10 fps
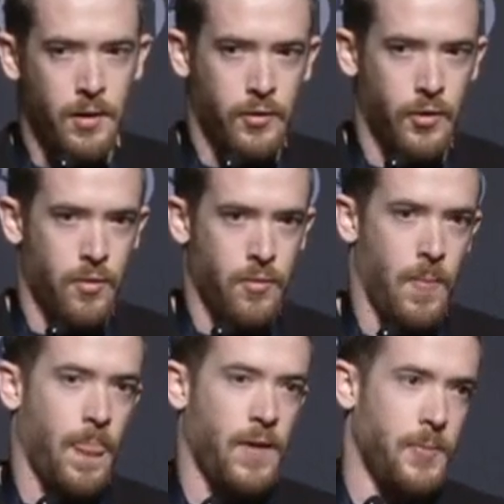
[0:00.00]
So
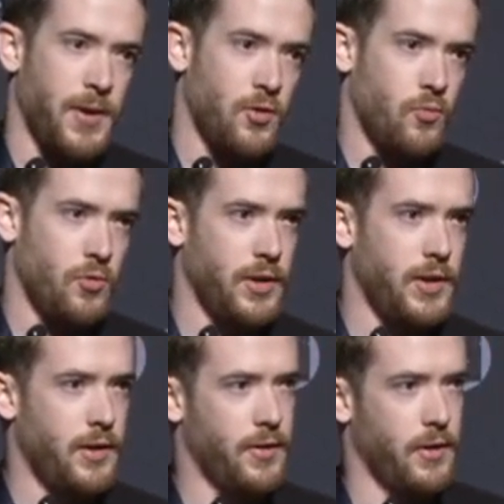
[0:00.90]
this makes it really
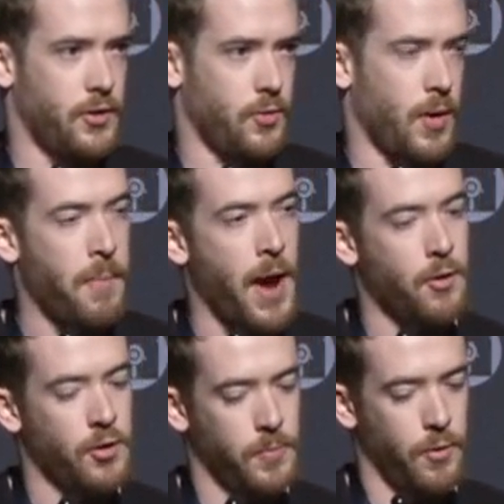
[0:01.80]
easy to run
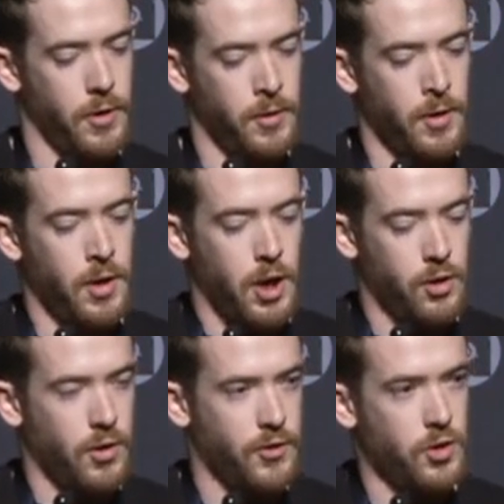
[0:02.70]
PowerSploit
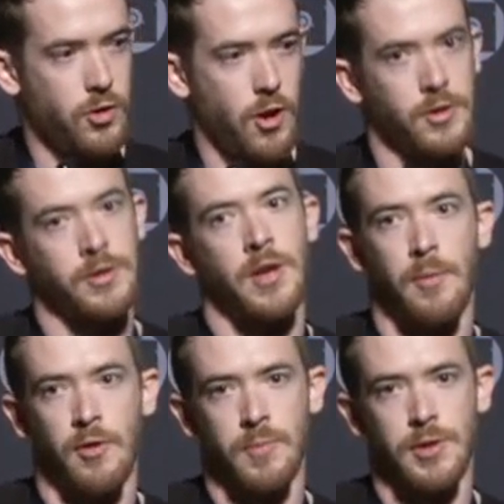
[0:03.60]
across a large
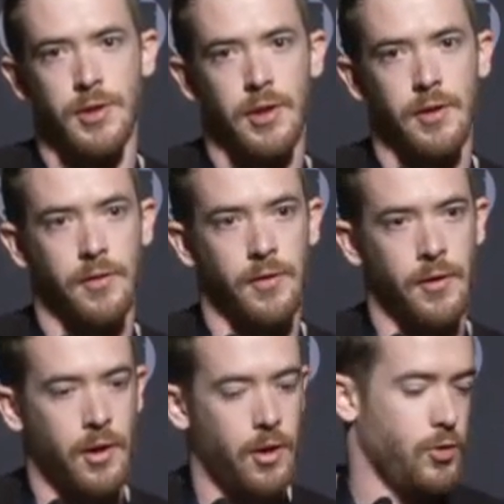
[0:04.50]
number of machines
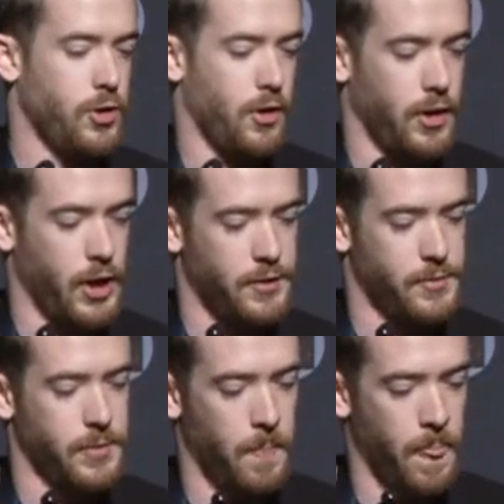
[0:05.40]
when you're on
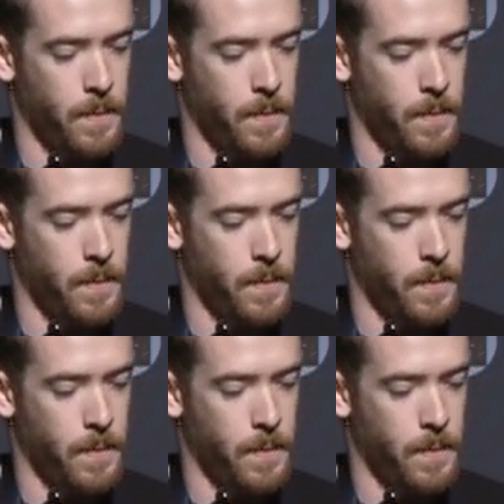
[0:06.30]
engagement.